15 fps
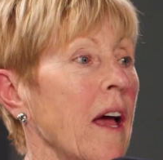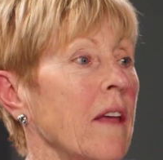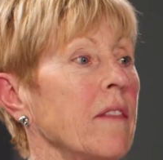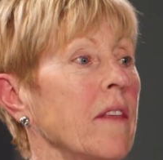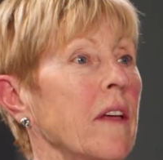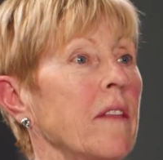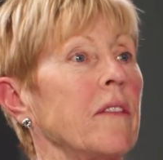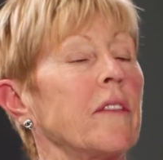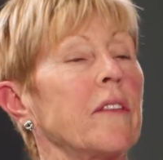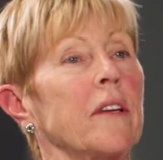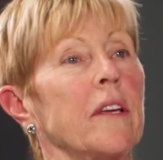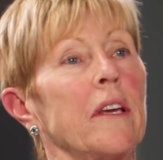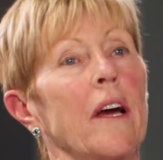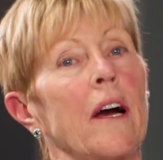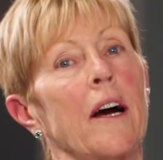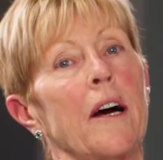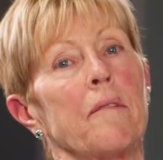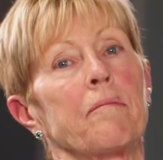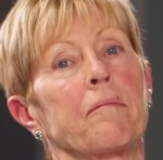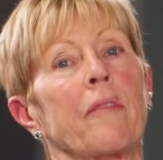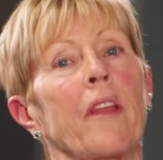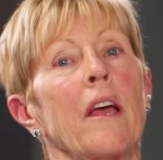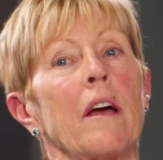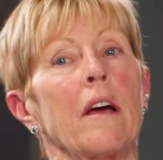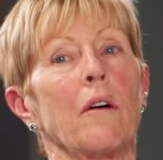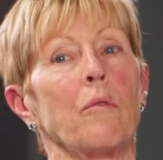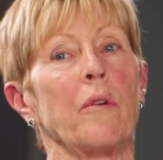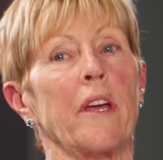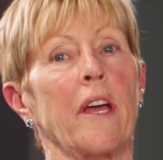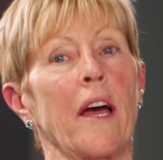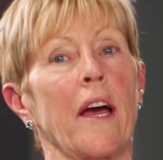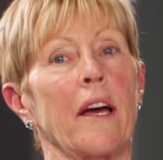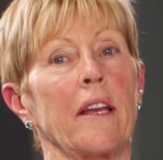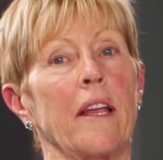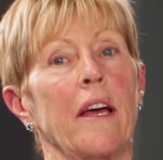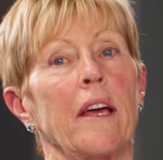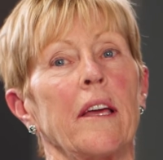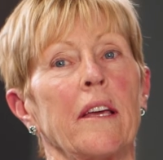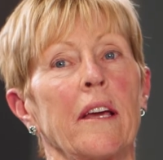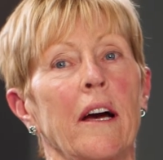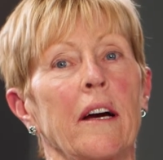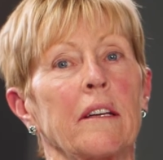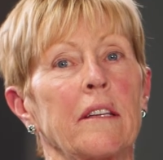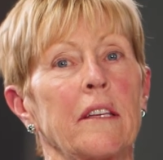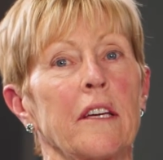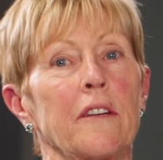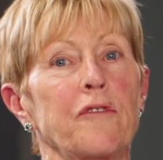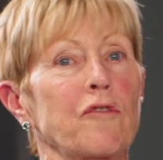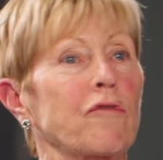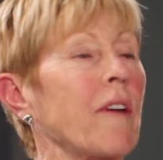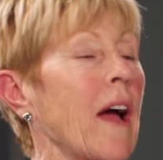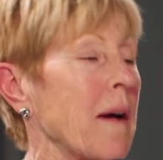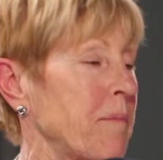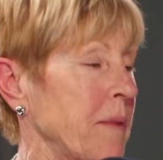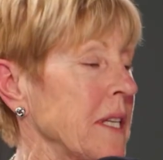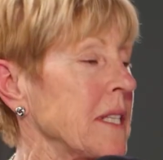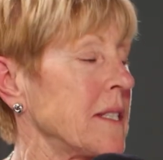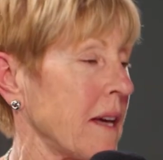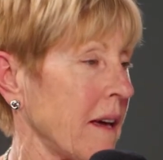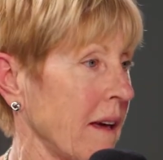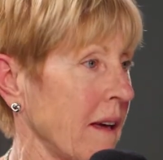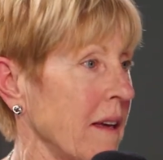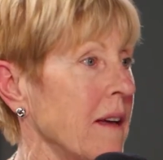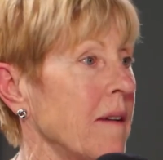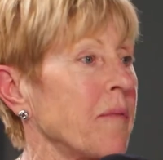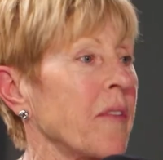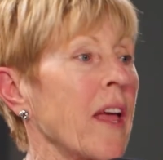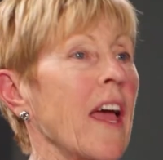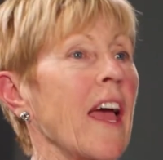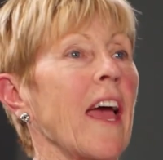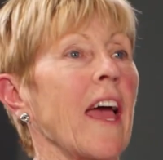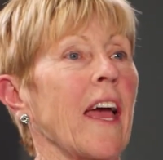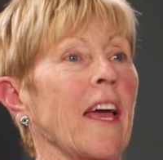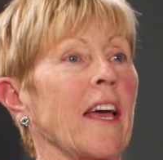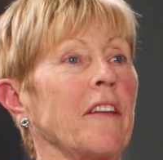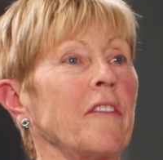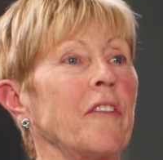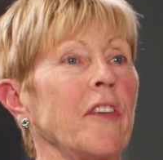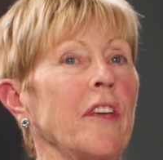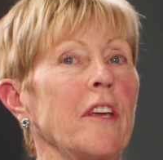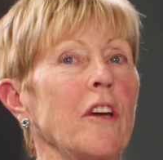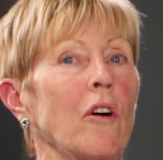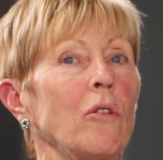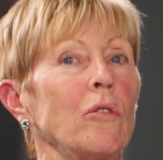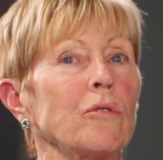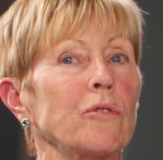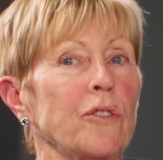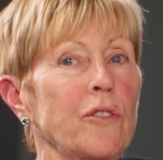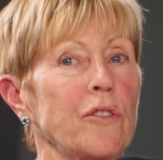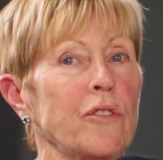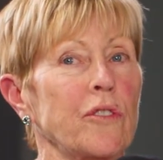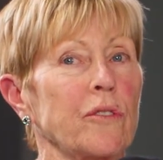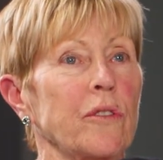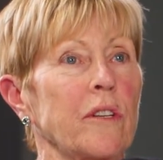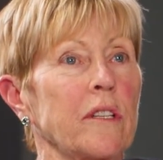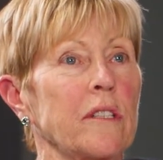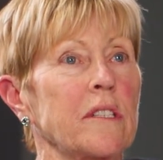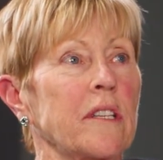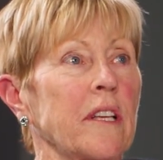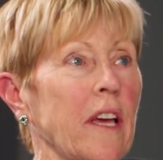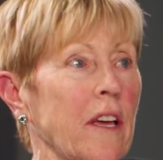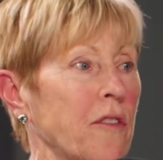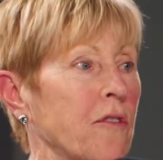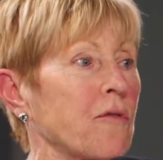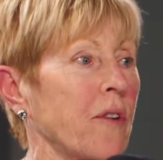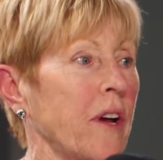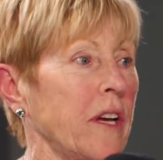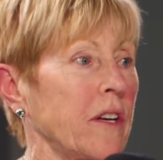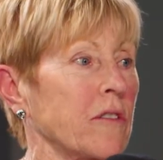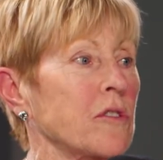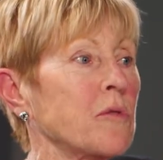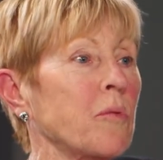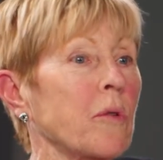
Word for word: And then the um, we had a uh, gift wrapping day, oh, and the great. older students, the eighth graders,